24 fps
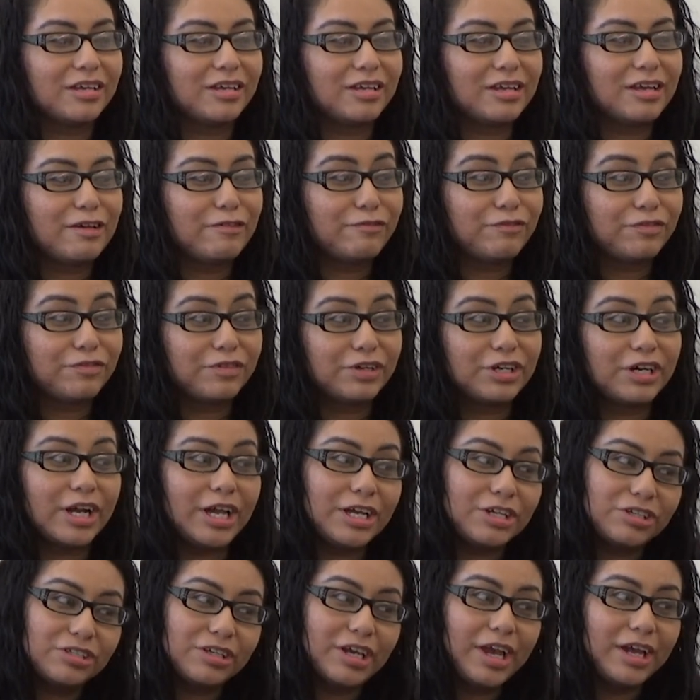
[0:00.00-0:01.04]
if you're
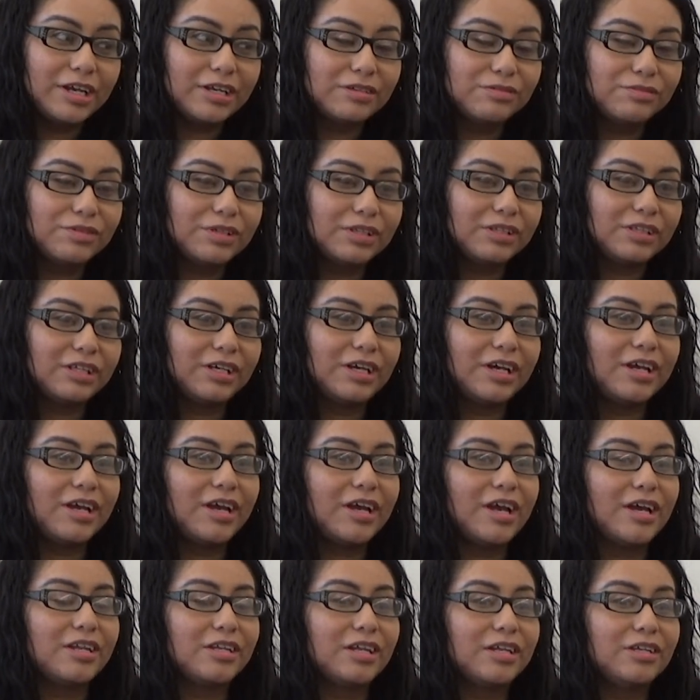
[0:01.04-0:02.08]
educated with it
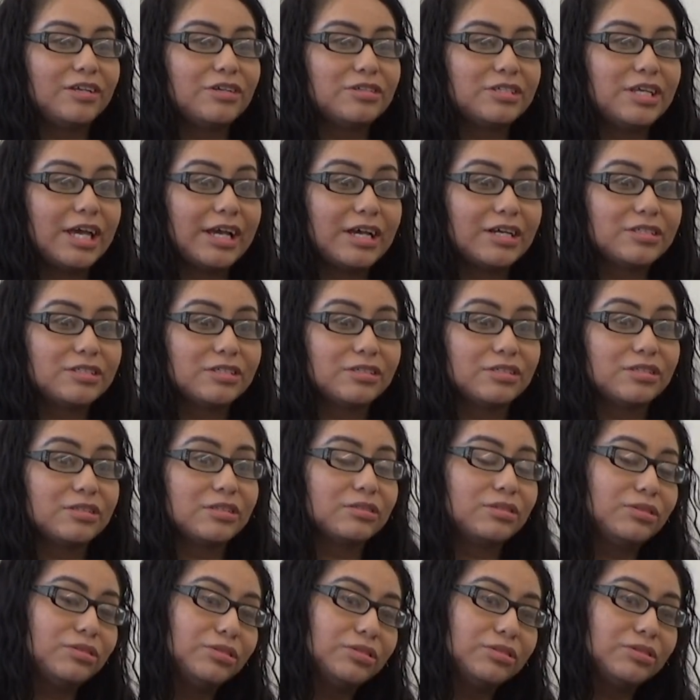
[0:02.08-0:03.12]
and then you take it to the
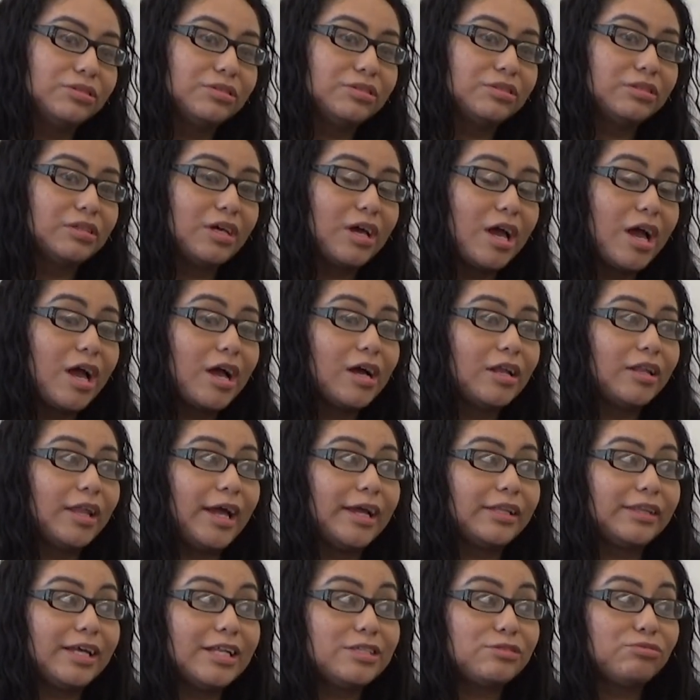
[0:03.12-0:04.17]
schools,
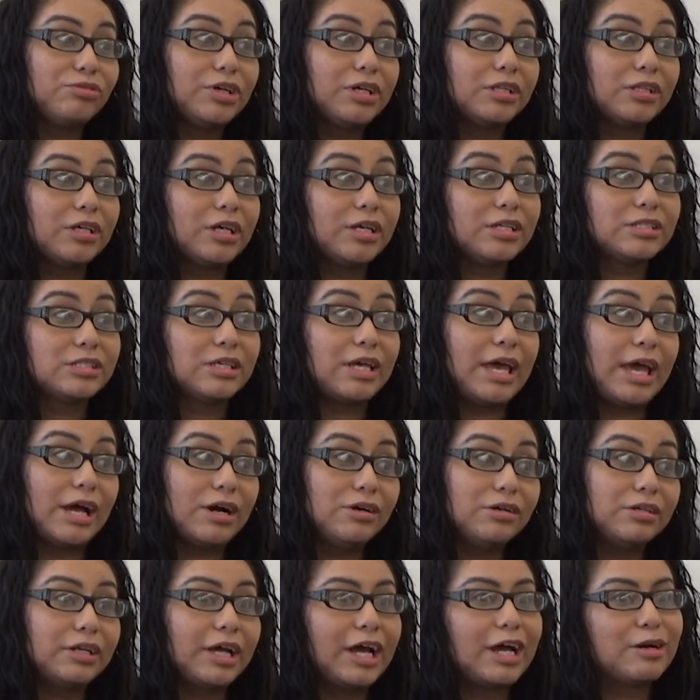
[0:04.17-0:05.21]
like that's where it's
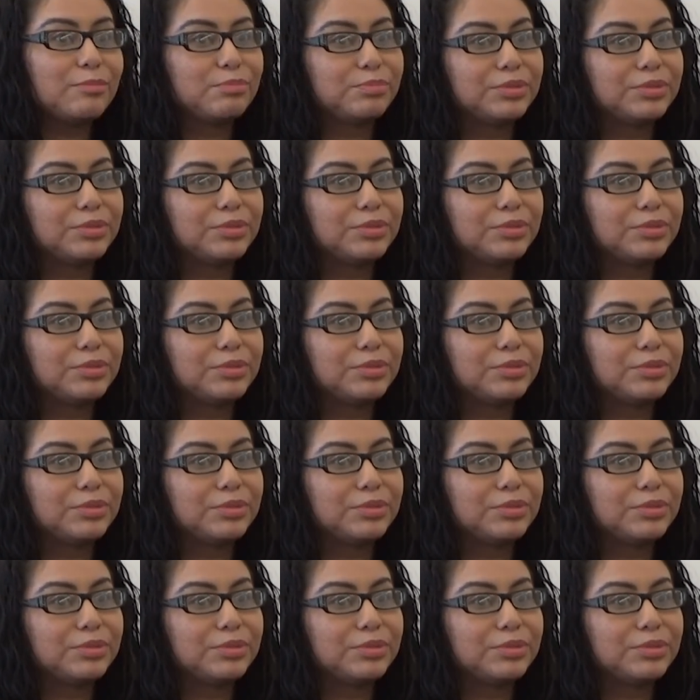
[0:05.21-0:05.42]
held at,